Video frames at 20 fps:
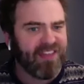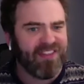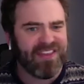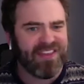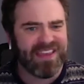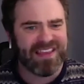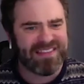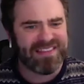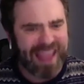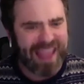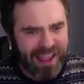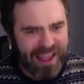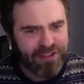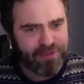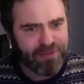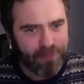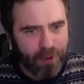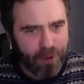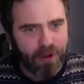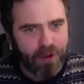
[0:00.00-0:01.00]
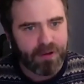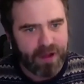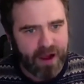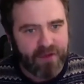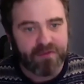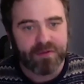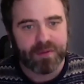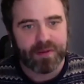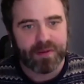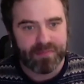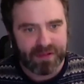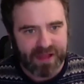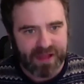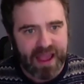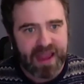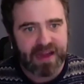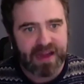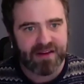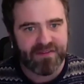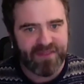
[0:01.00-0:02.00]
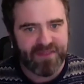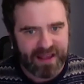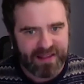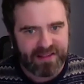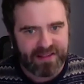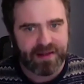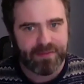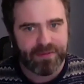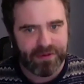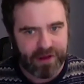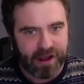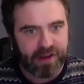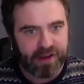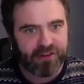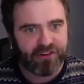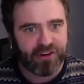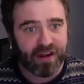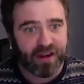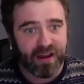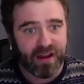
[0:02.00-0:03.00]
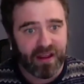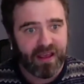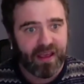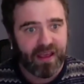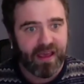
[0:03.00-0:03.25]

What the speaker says: the intense role government played in vaccine production.